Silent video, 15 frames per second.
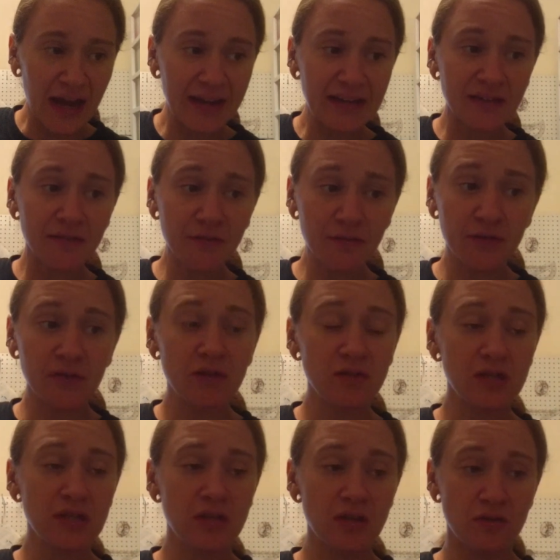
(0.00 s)
I can
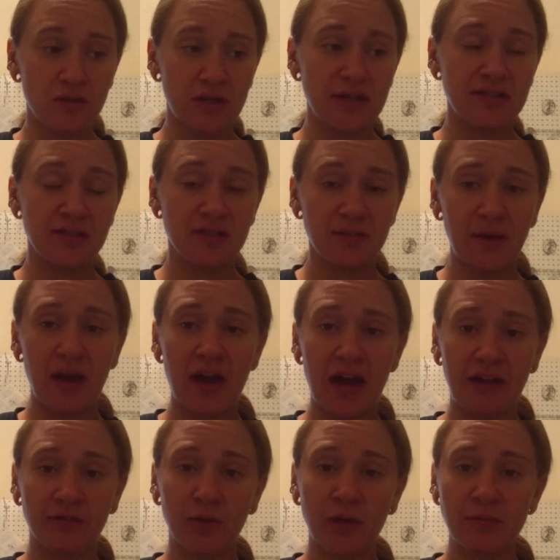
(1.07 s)
feel the uterus. It's about
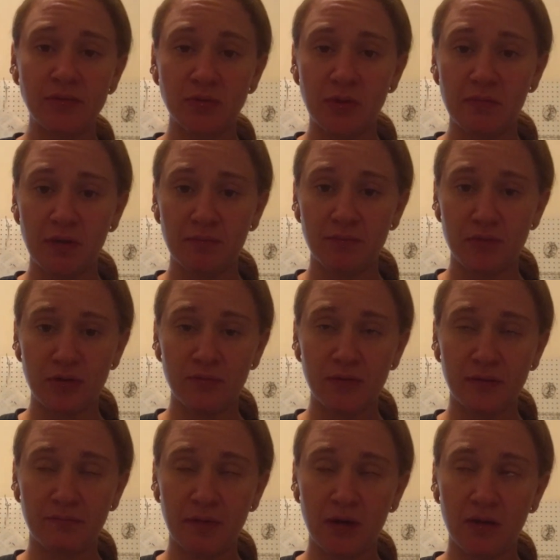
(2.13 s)
halfway between my
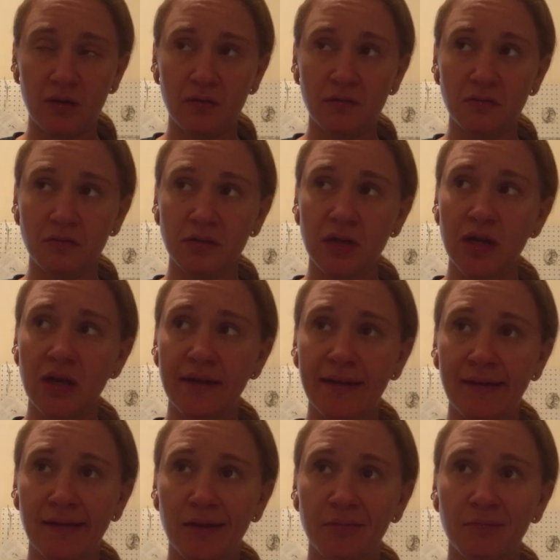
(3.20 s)
pubic bone
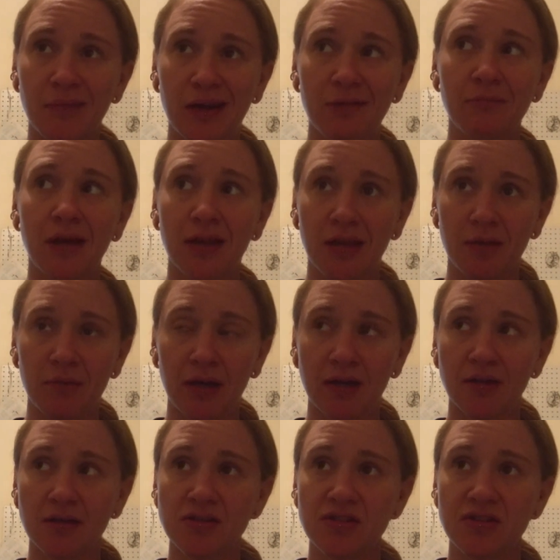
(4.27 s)
and my belly
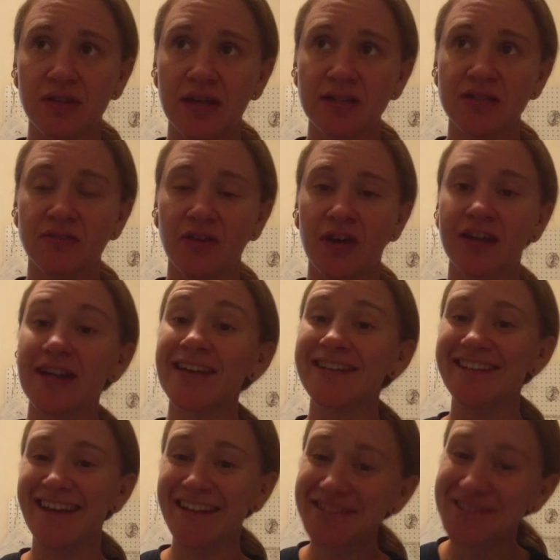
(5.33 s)
button, so that's fun.
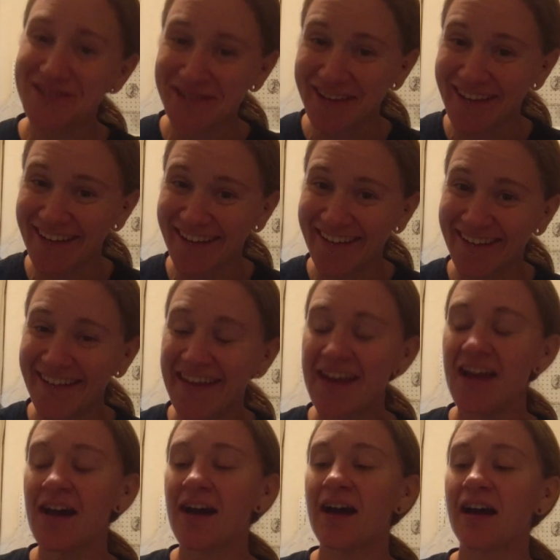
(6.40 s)
And yesterday...
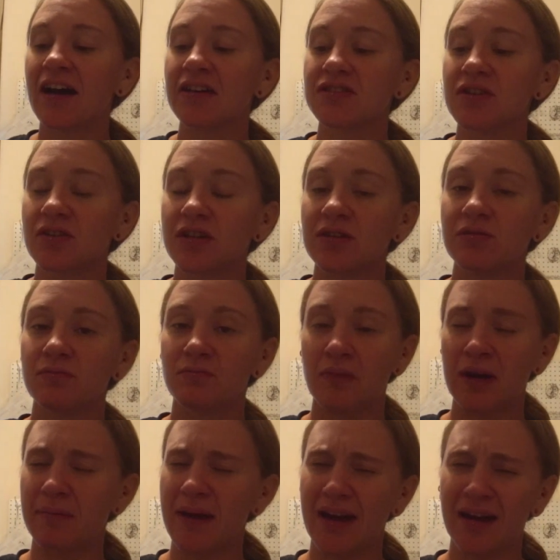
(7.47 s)
Uh, Tony,
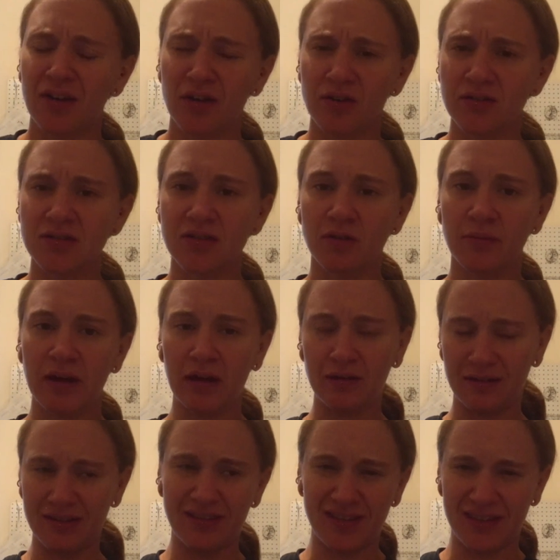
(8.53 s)
my back hurts so
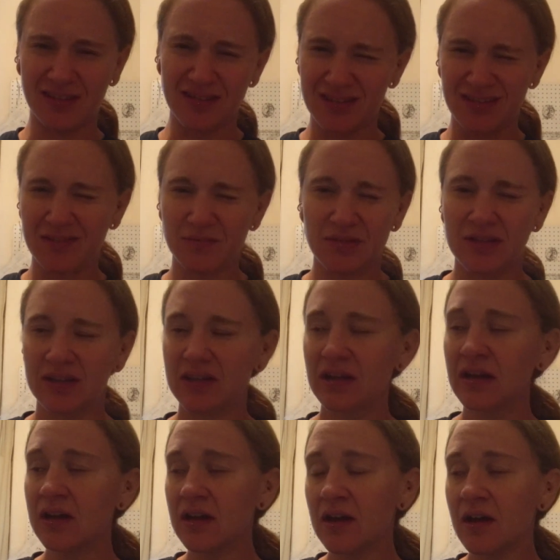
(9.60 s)
bad, and I think it's because I'm sick.
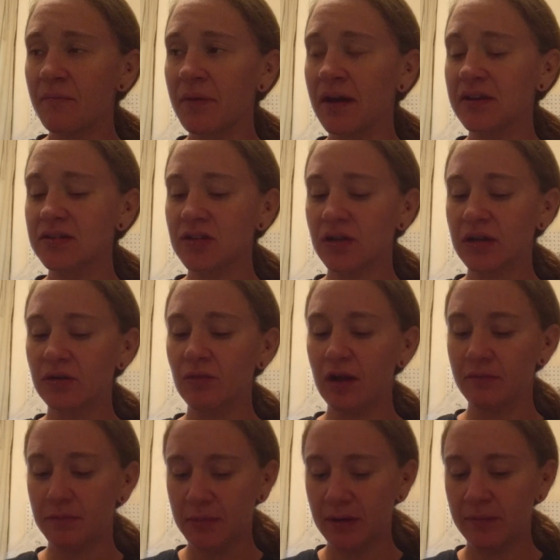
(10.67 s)
But Tony
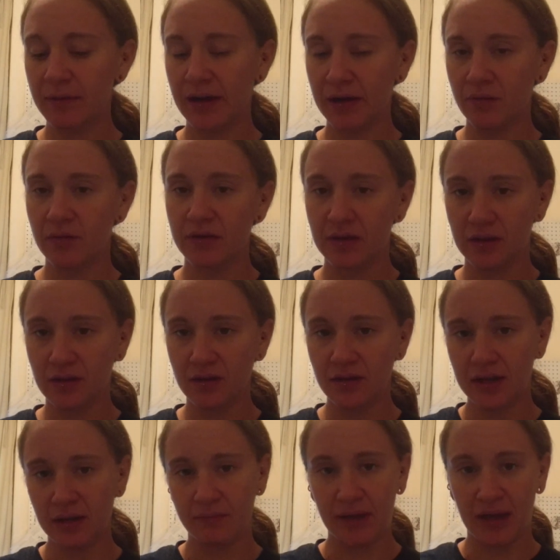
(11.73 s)
rubbed my back with a
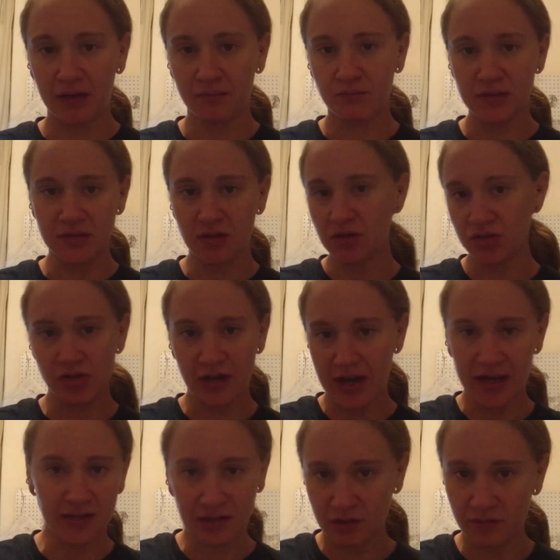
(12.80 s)
like a back massager,
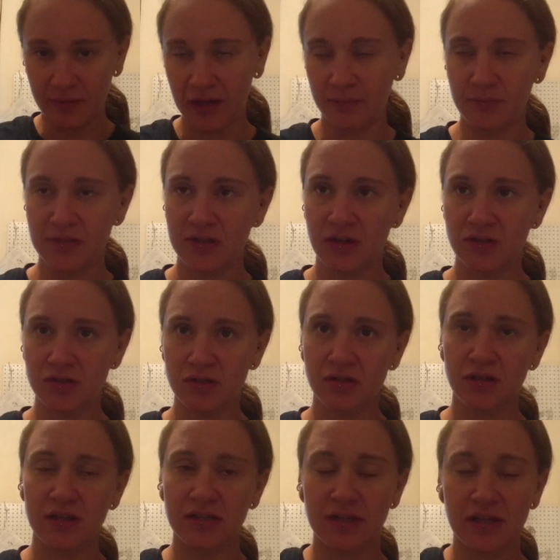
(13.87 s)
a handheld back
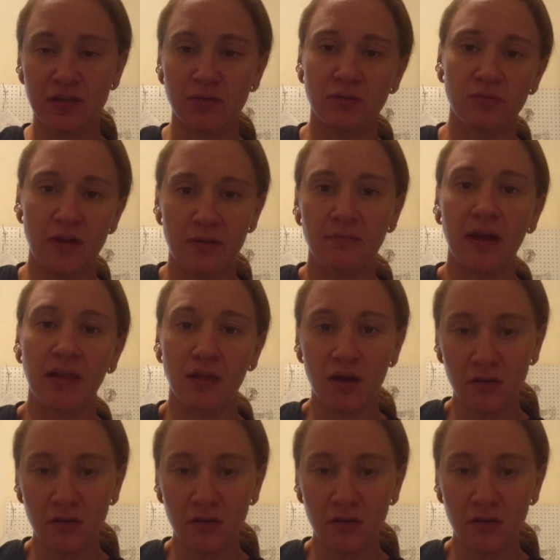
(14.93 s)
massager, and he would rub my